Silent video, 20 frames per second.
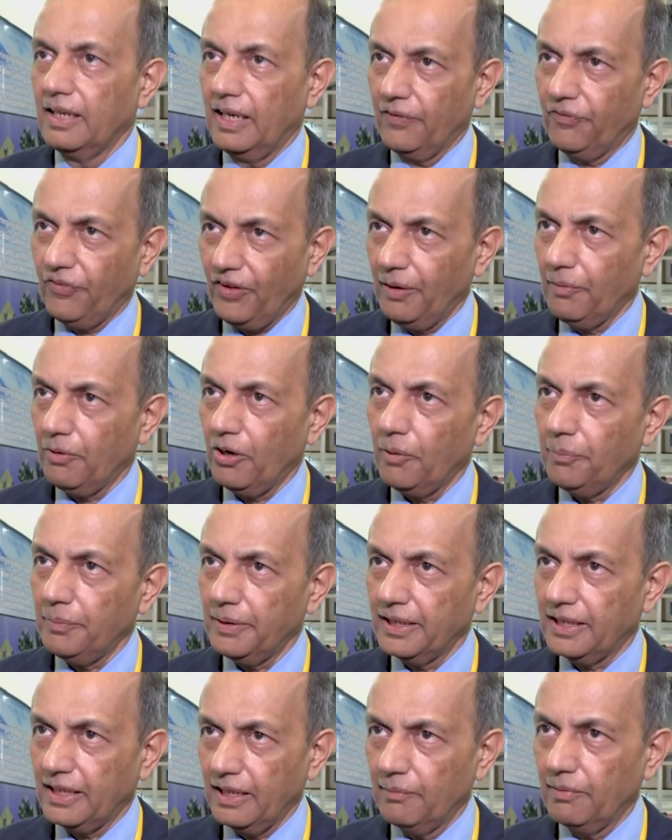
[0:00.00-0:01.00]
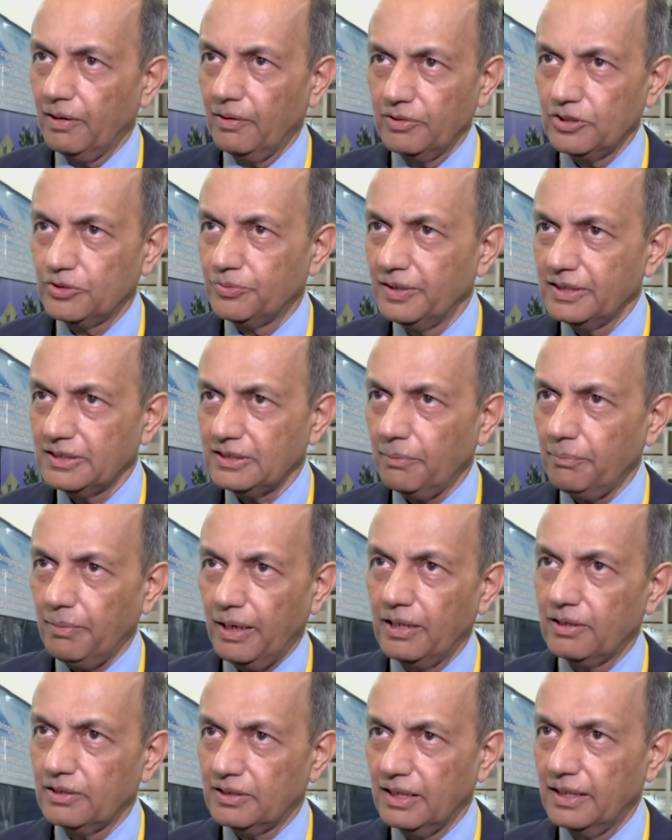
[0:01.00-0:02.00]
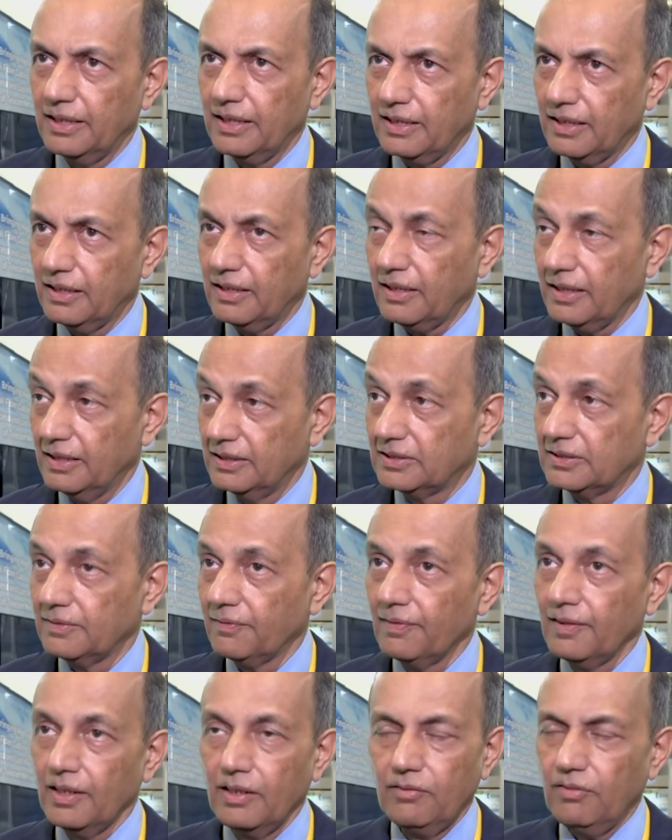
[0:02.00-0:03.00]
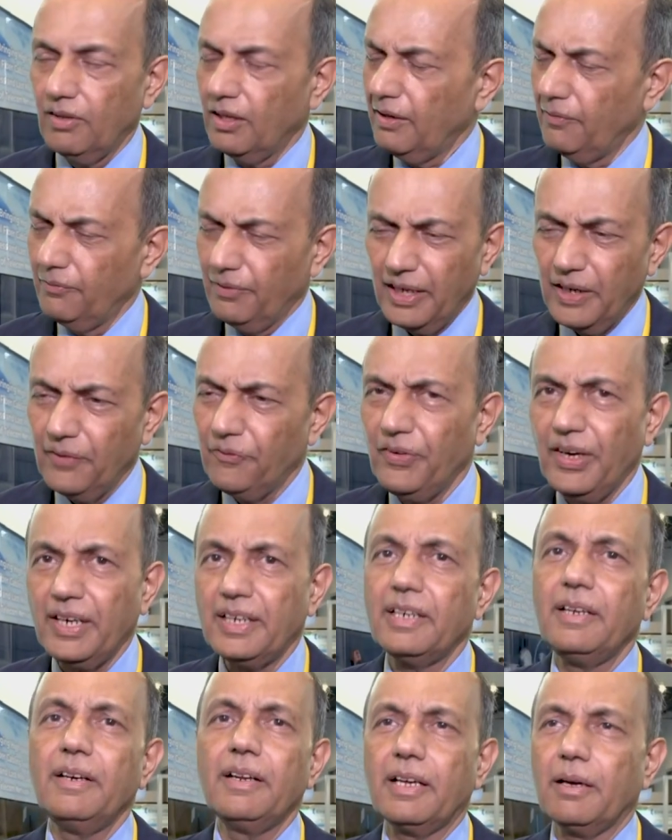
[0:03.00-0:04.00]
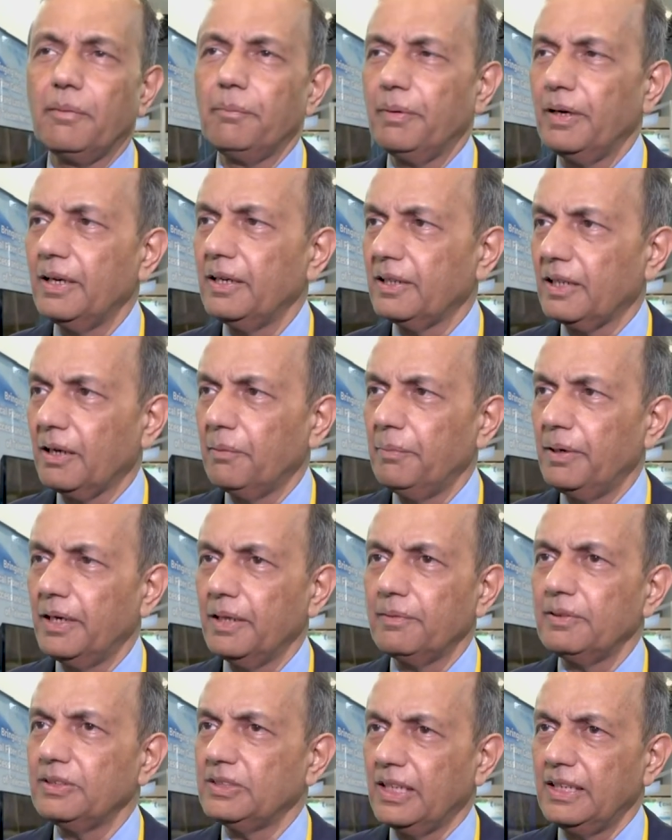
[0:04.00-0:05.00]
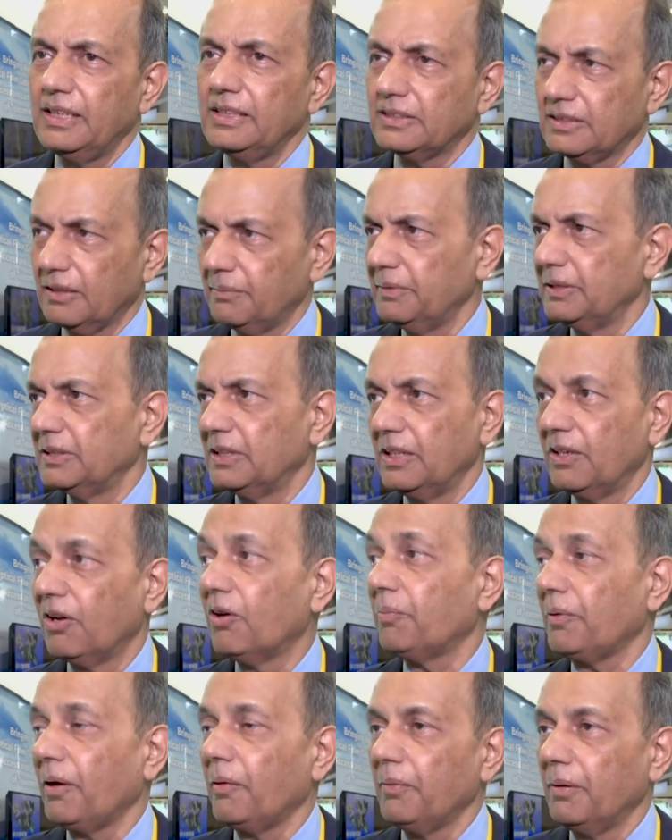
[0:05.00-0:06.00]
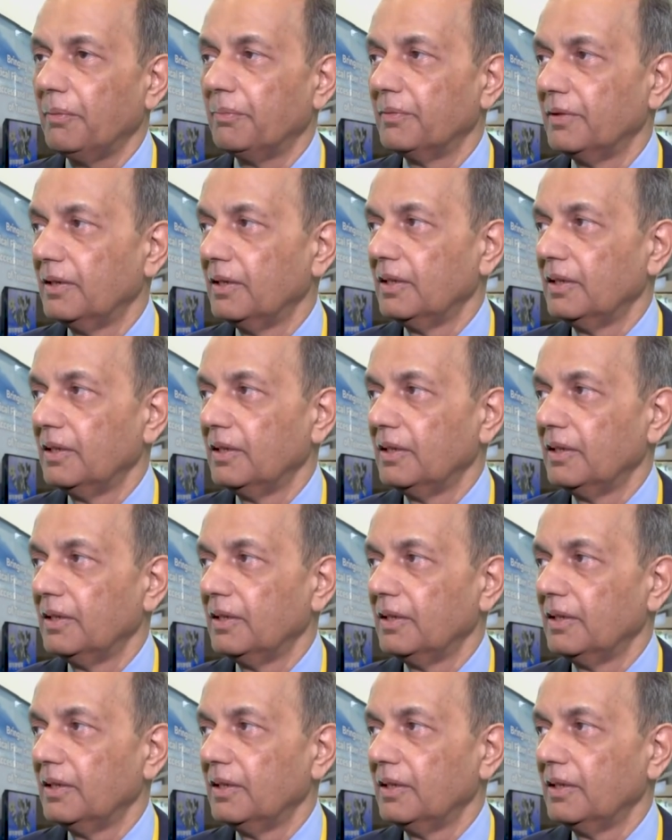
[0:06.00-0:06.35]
A fiber optic cable, which we supply to 30 countries, we are very effectively competing with Chinese companies. There's no problem.